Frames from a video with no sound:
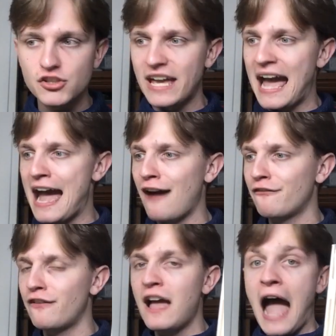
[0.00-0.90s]
They
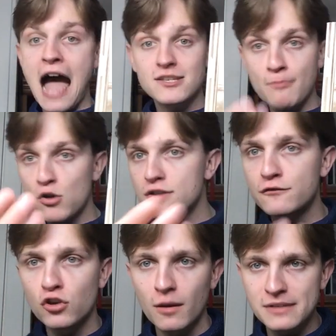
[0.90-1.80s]
have, as most of
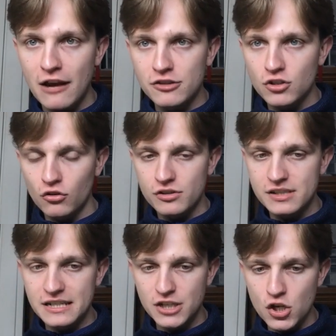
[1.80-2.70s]
Trollope's
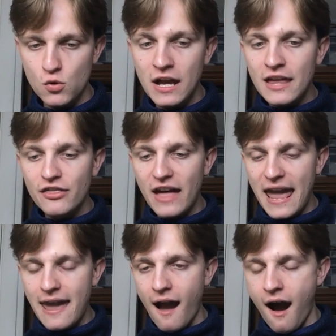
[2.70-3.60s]
aristocracy do,
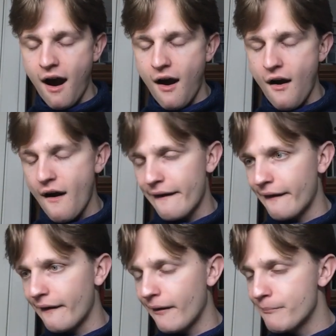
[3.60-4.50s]
they
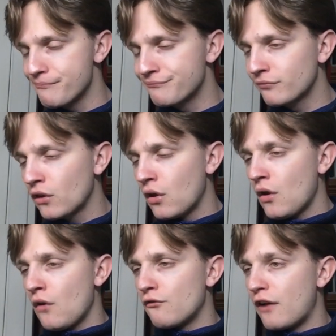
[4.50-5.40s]
are
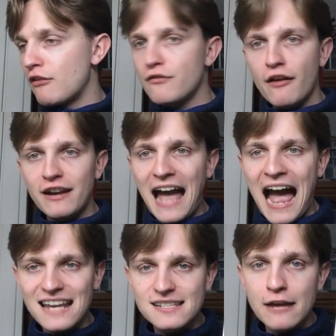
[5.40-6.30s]
very, very
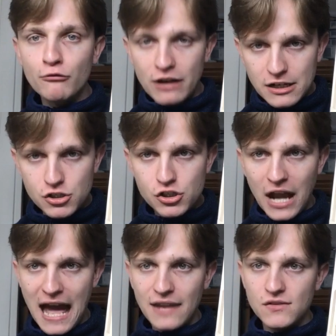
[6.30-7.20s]
asset rich
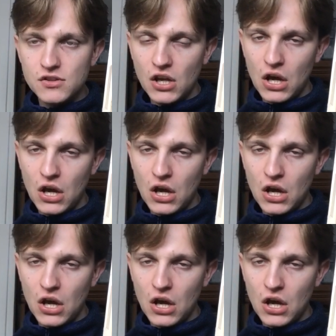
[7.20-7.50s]
and